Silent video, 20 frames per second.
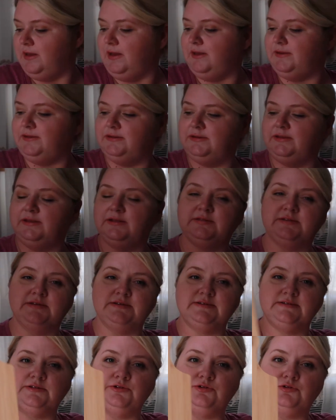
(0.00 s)
I did get
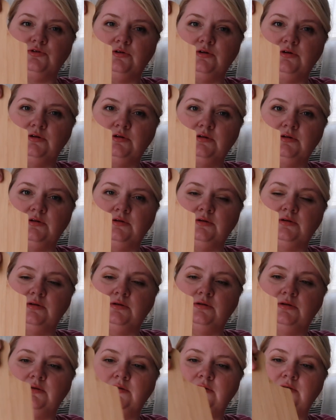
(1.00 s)
this little,
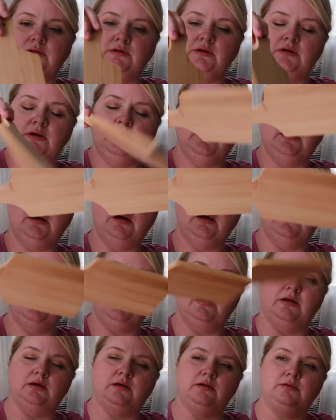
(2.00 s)

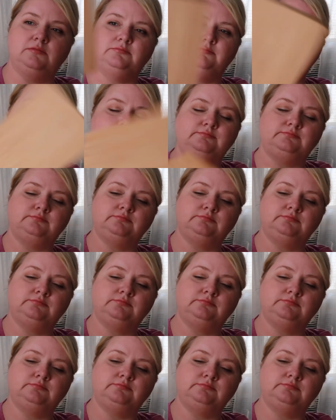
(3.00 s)
um,